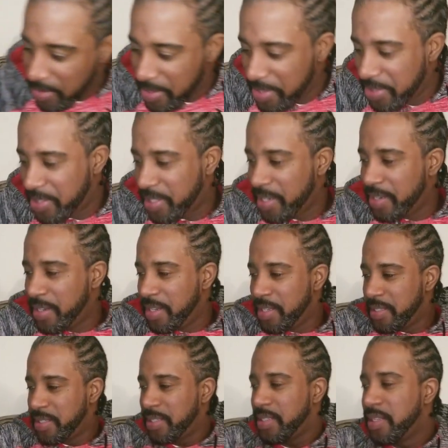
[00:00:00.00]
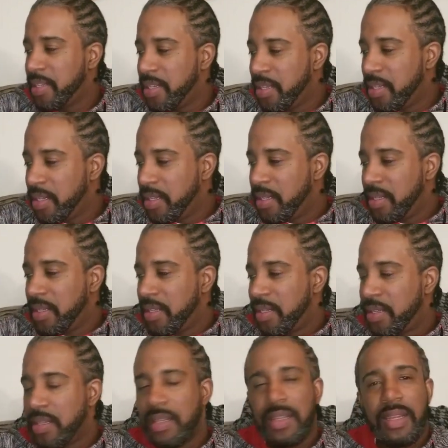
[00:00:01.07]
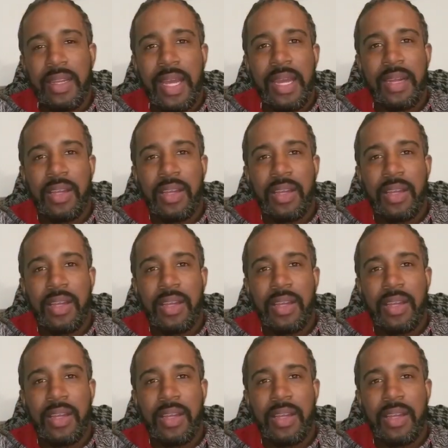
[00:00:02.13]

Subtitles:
Are you serious? I got a